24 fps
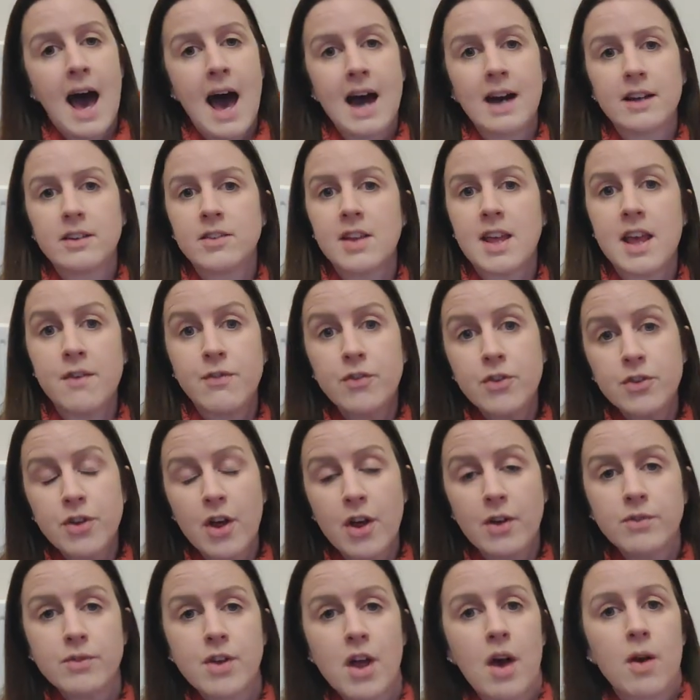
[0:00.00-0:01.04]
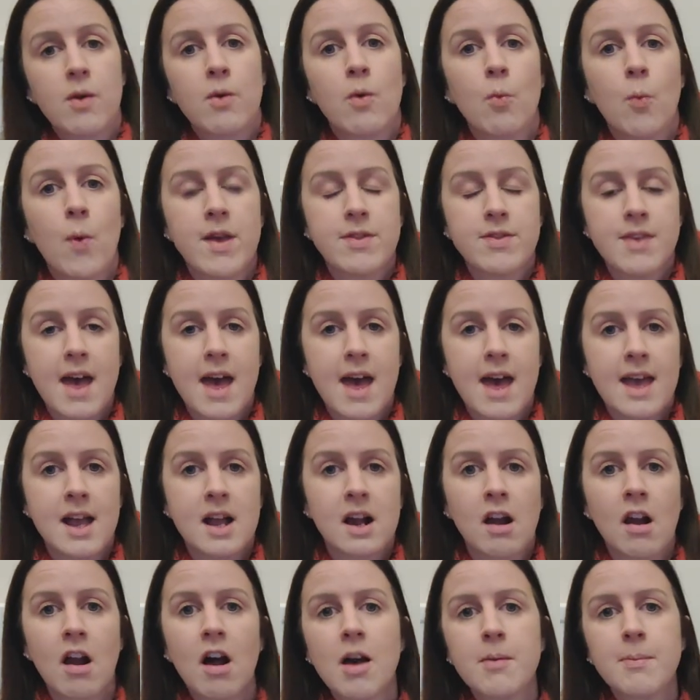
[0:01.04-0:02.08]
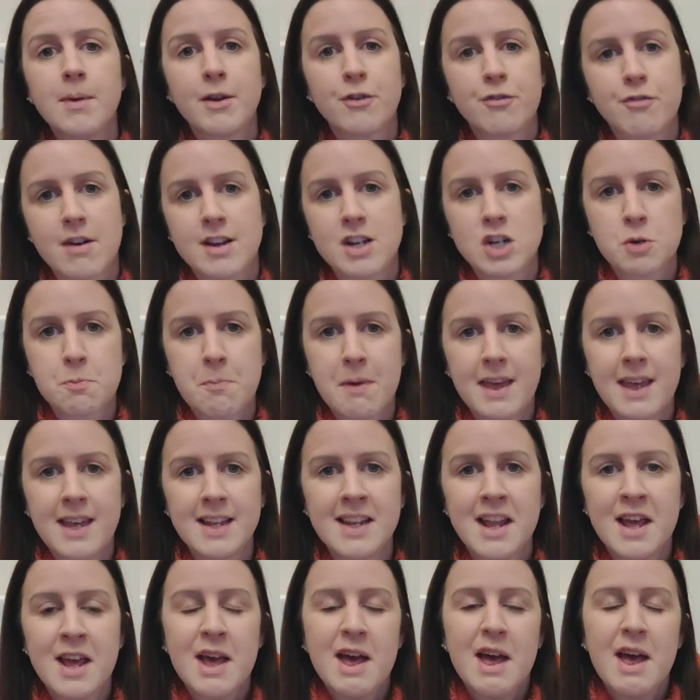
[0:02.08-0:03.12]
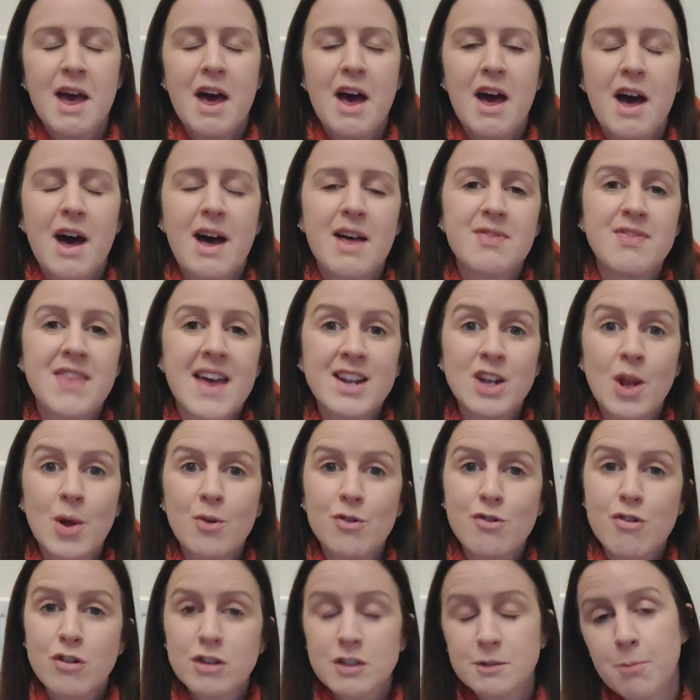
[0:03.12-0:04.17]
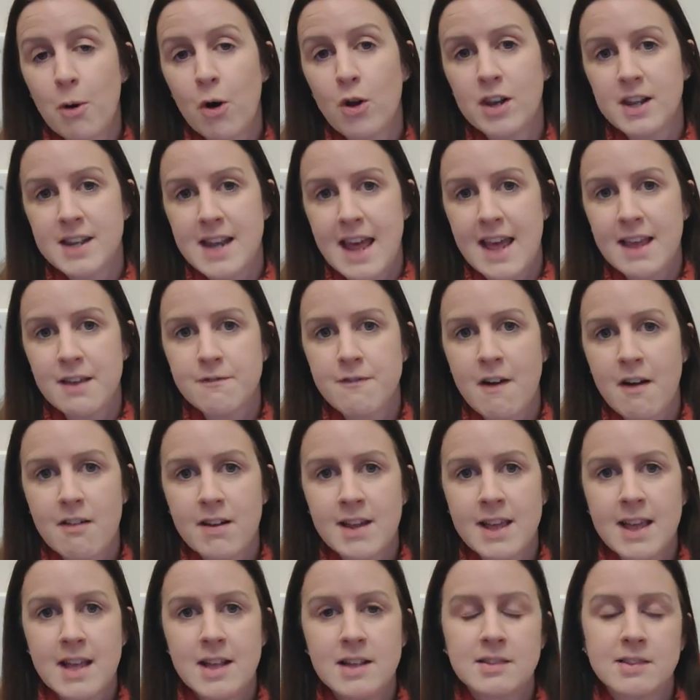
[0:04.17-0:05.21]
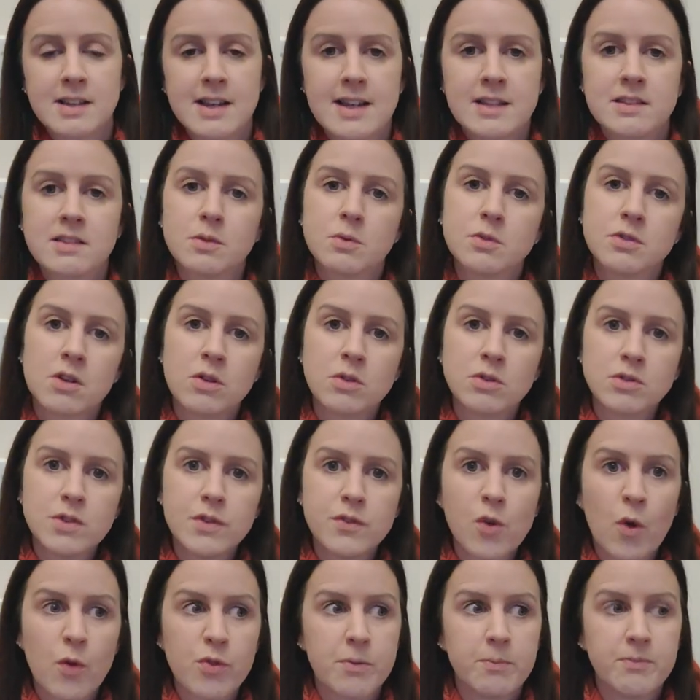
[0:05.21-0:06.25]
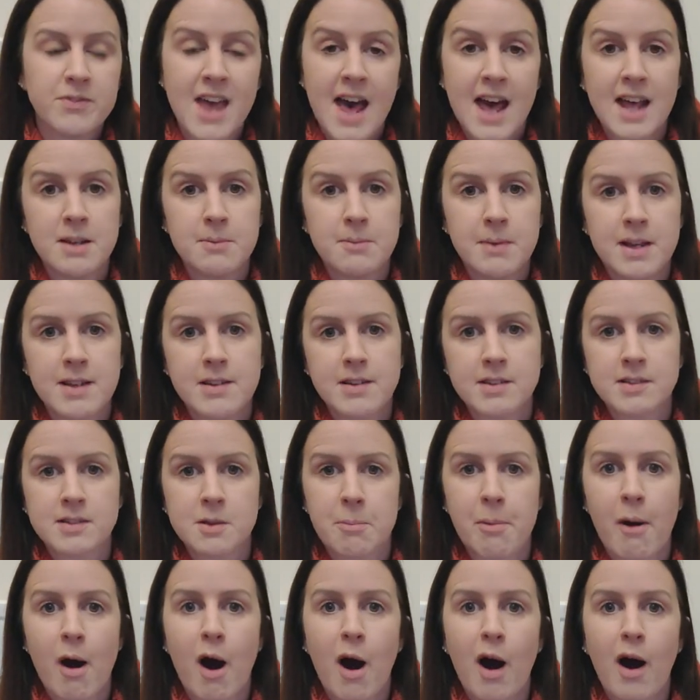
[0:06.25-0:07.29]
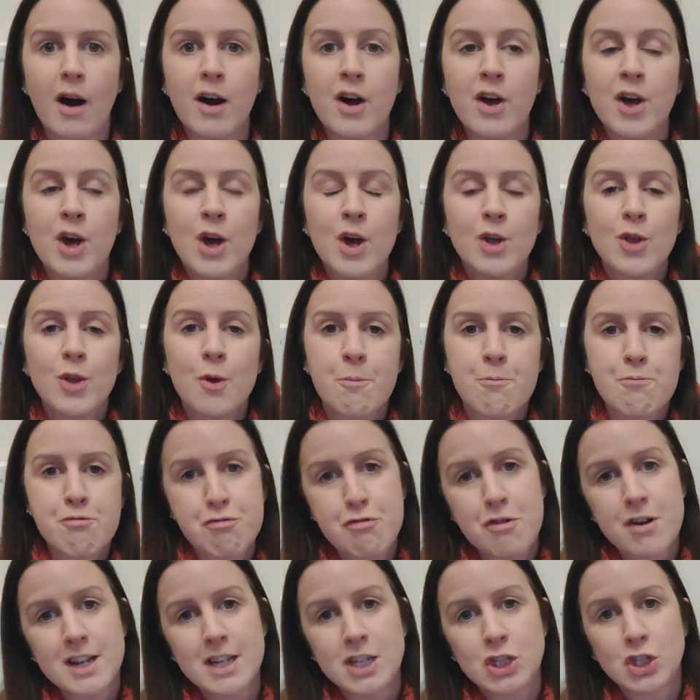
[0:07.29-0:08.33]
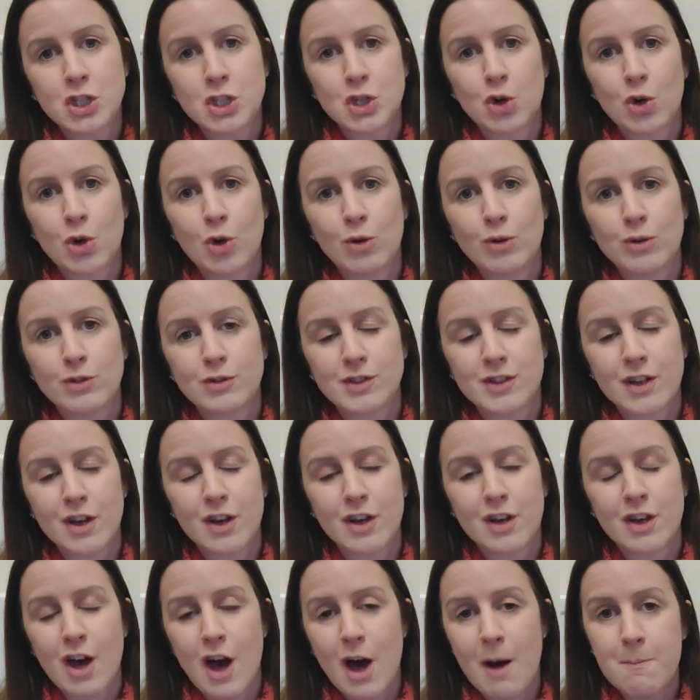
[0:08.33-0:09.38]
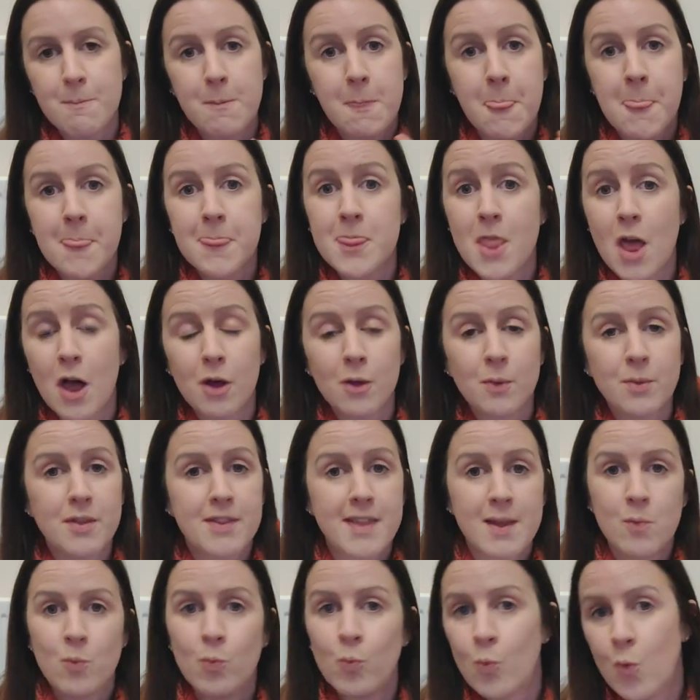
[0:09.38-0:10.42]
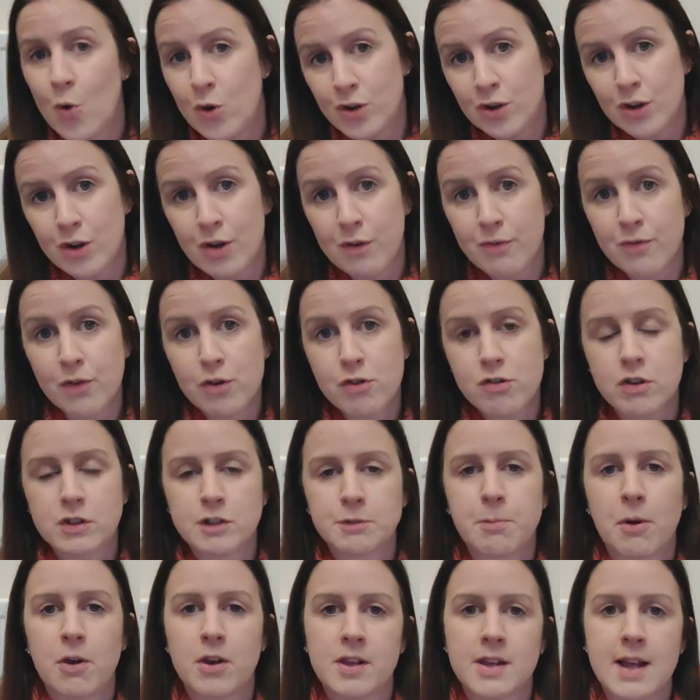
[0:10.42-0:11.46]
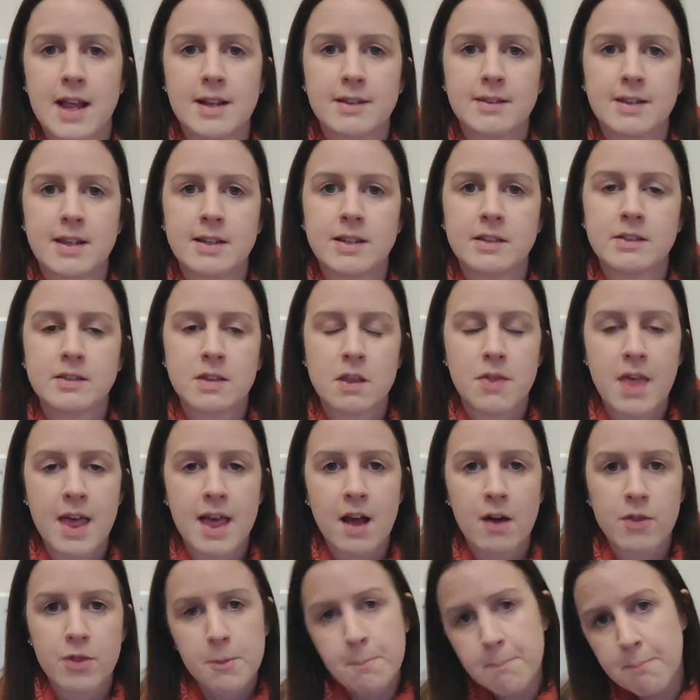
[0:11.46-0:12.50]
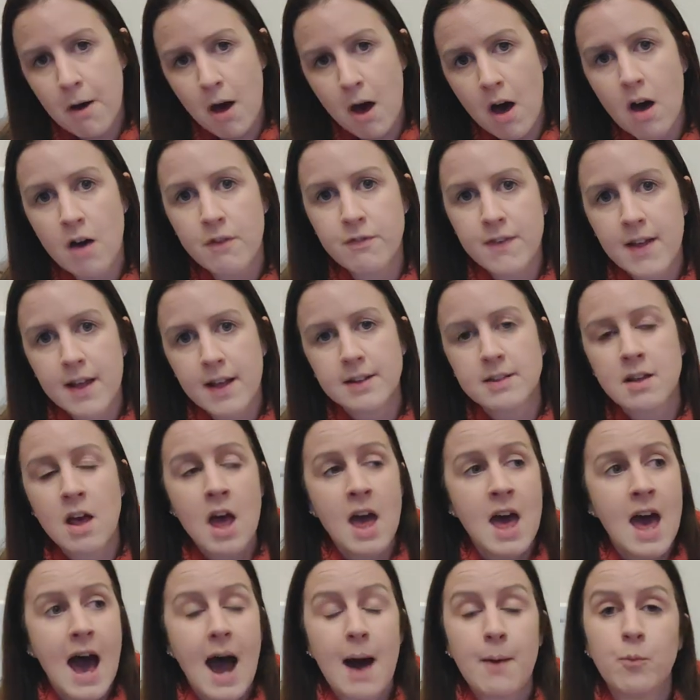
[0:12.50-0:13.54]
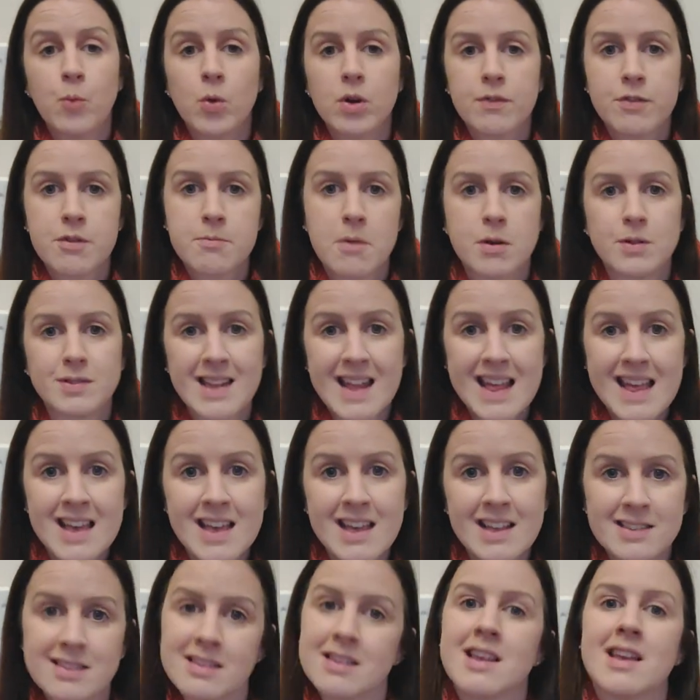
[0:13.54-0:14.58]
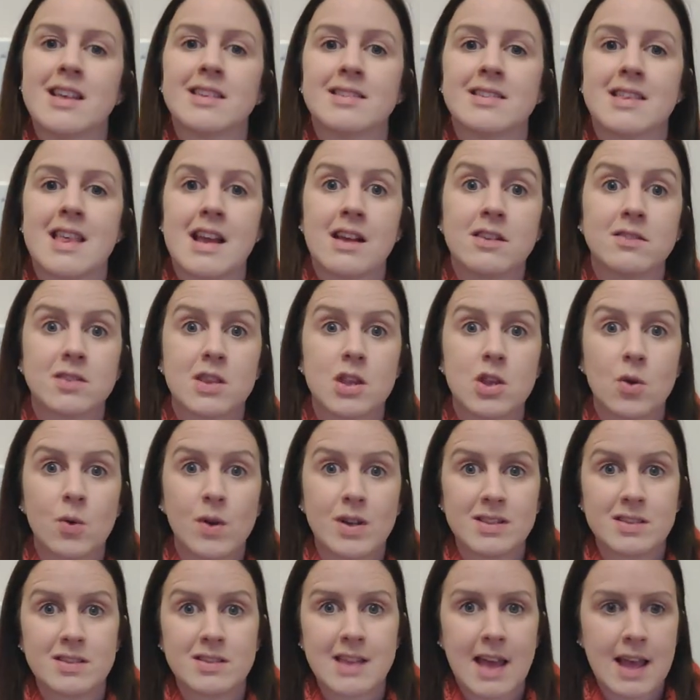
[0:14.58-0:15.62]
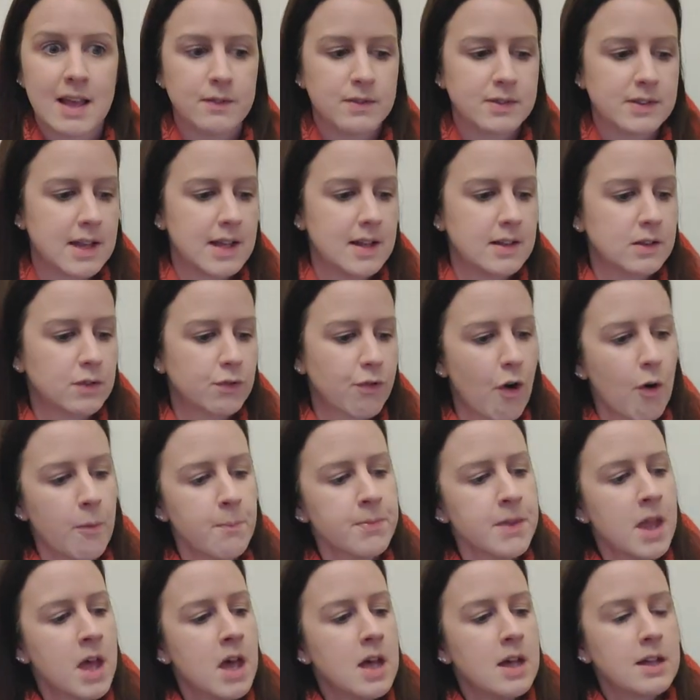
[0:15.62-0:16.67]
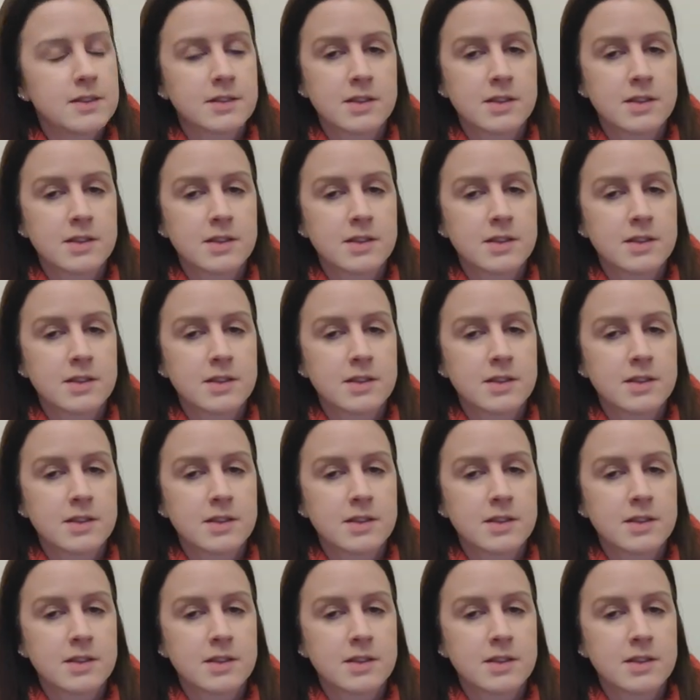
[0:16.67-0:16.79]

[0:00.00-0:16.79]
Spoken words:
And if you don't know, with a climbing French bean, they don't cross-pollinate very easily. So as long as you've got them 10 meters apart, you're pretty sure to know that they wouldn't have cross-pollinated. So they are the perfect and one of the most easiest things you can save seeds from.